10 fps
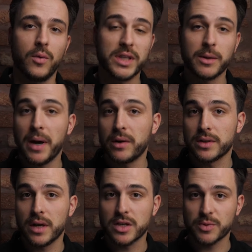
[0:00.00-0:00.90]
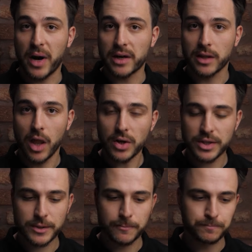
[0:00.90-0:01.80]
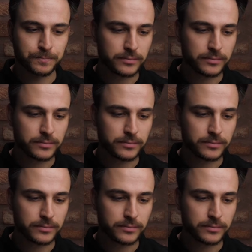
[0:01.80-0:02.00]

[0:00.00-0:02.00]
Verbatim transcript: What about smart locks?